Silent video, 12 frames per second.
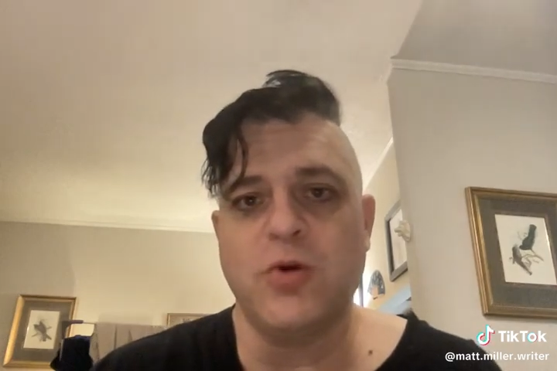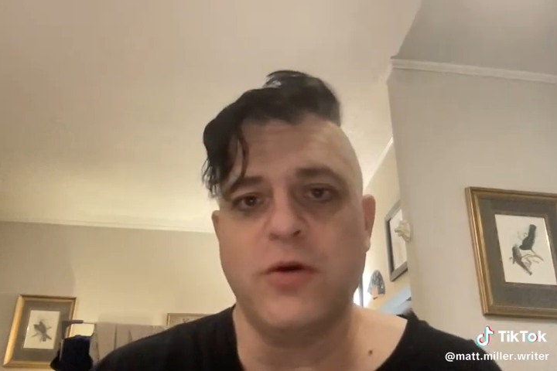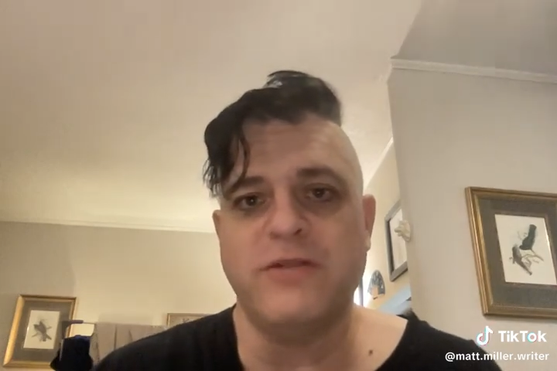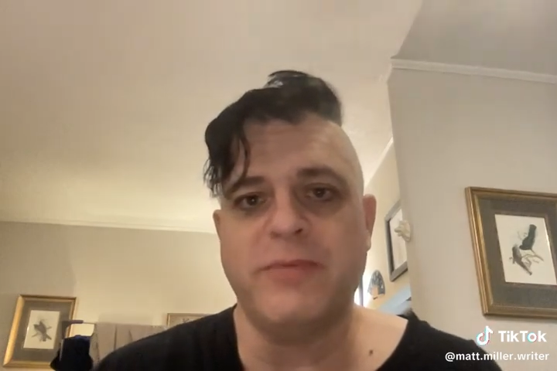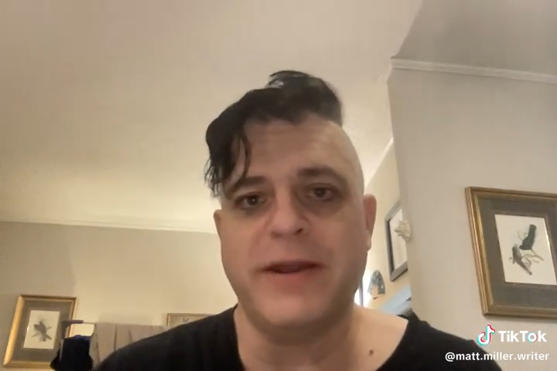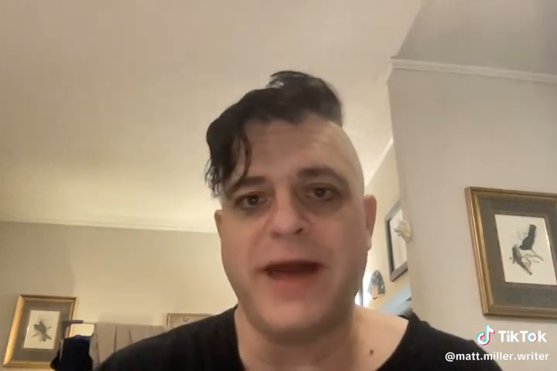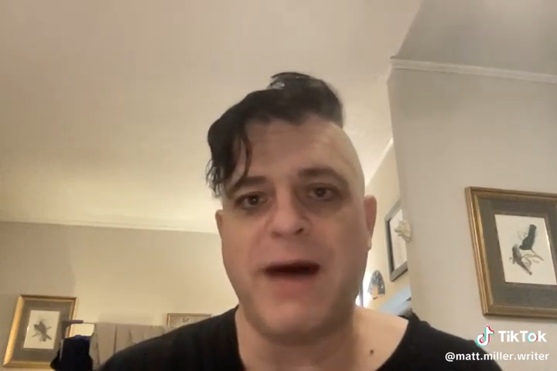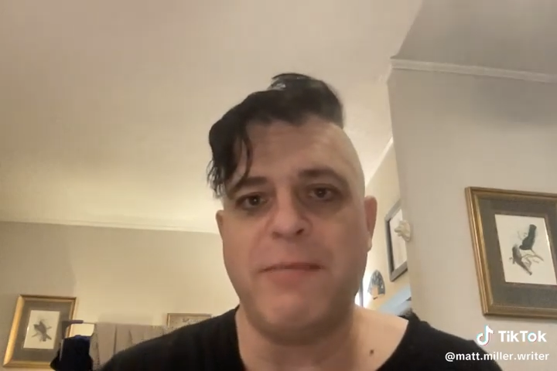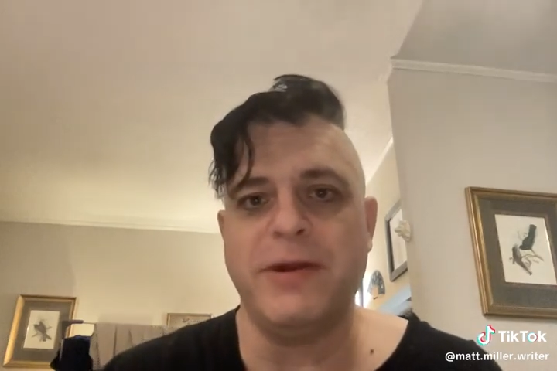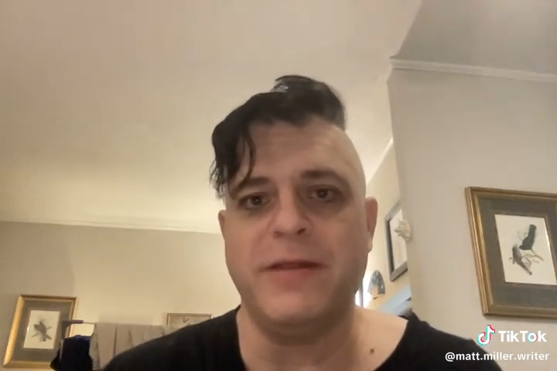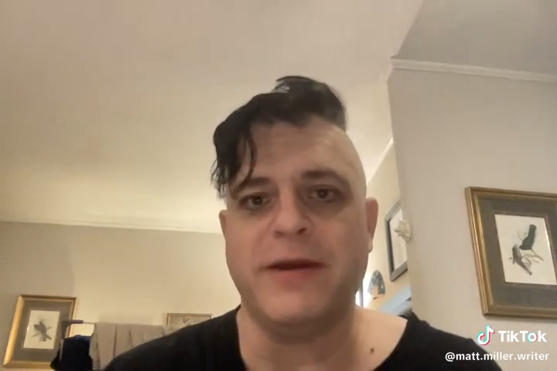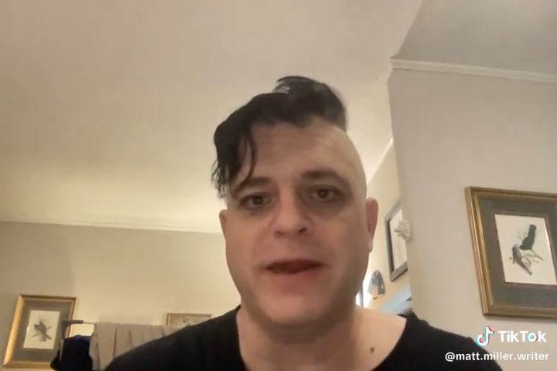gory is about to
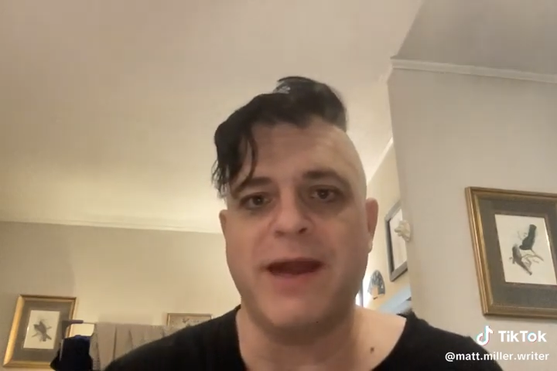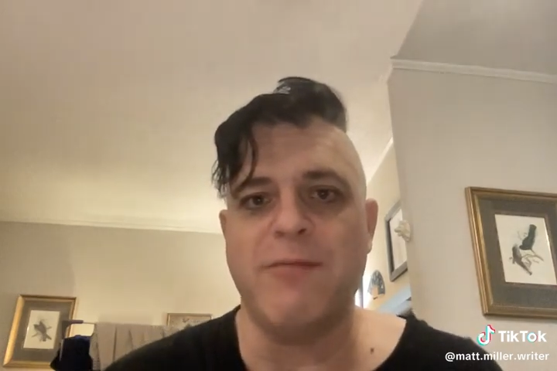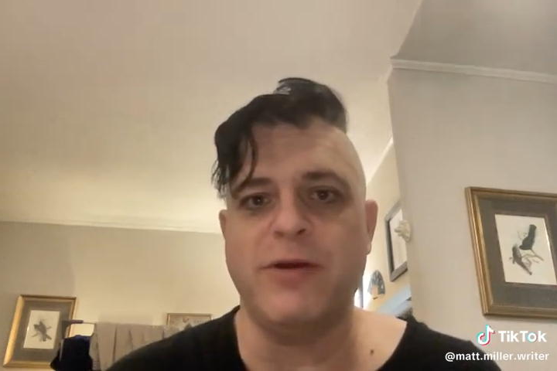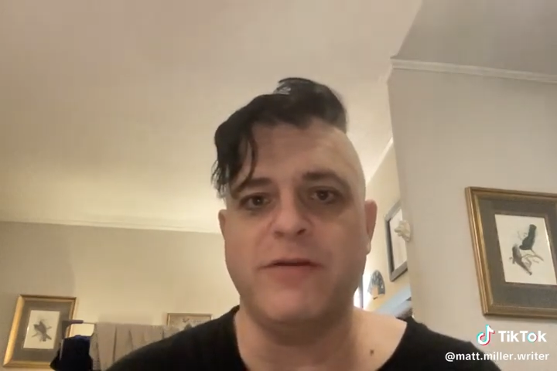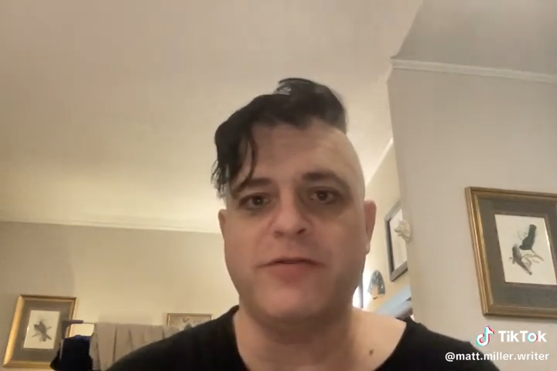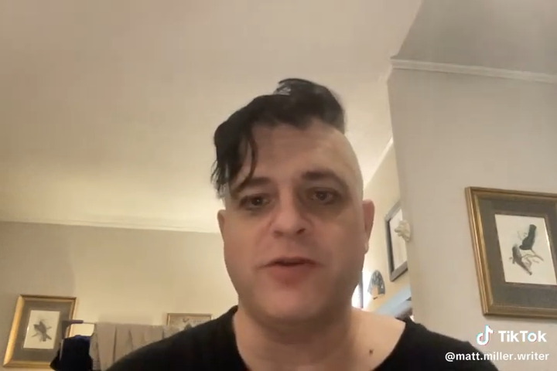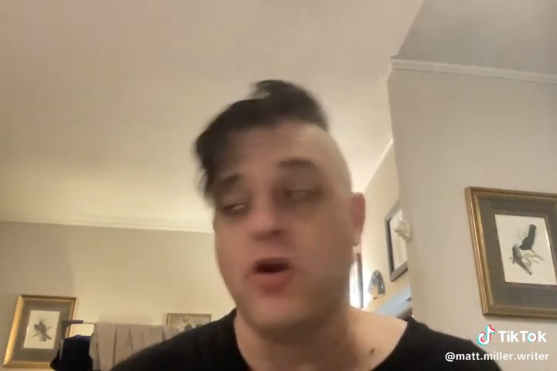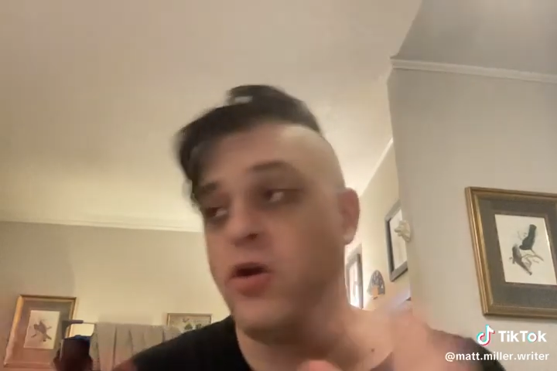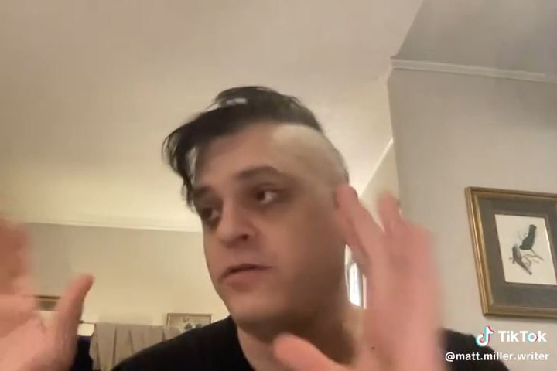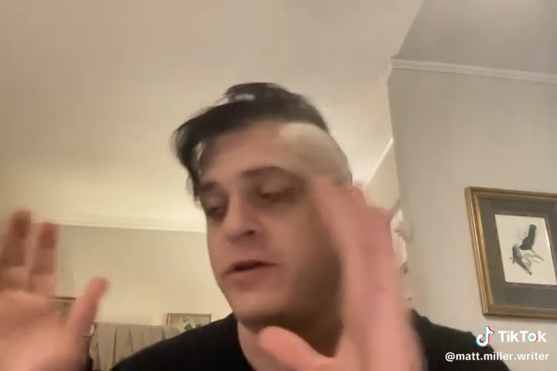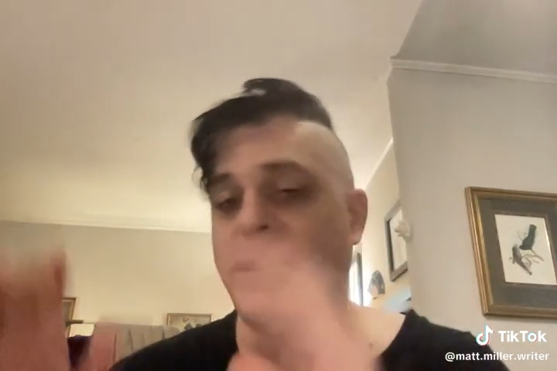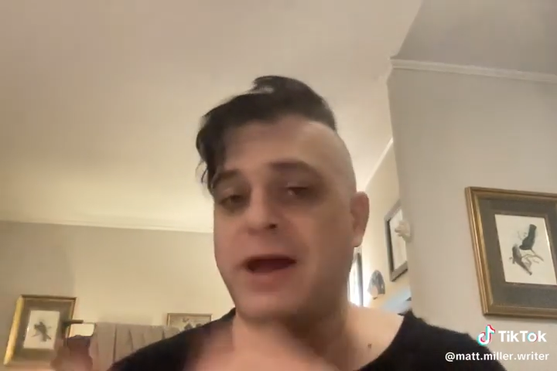happen and the camera just
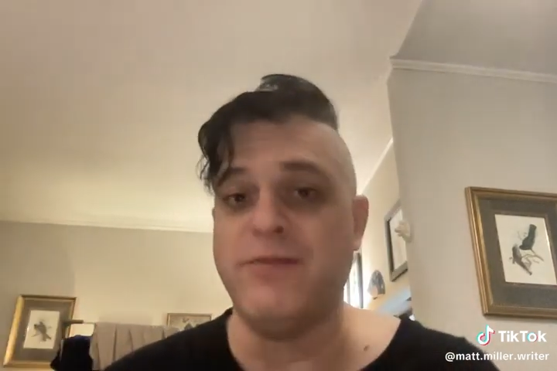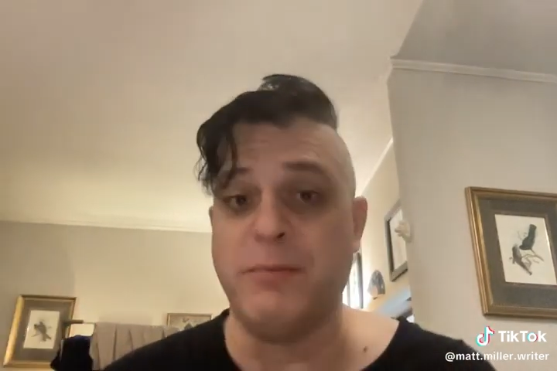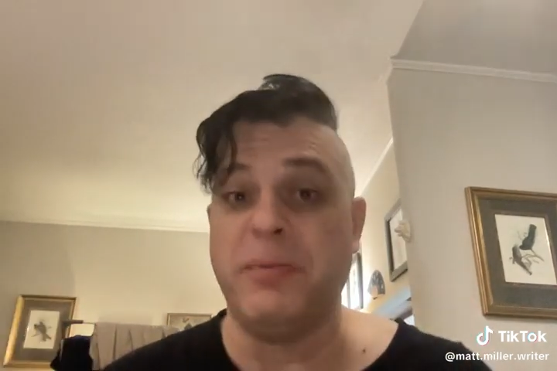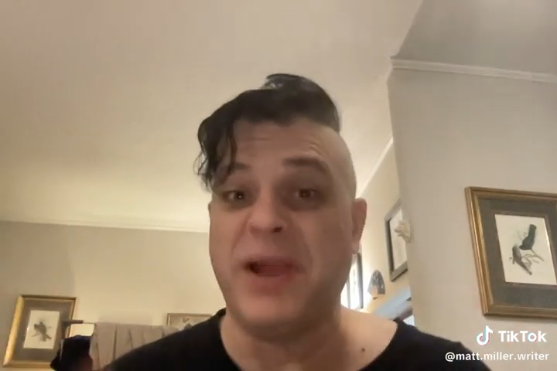turns and kind of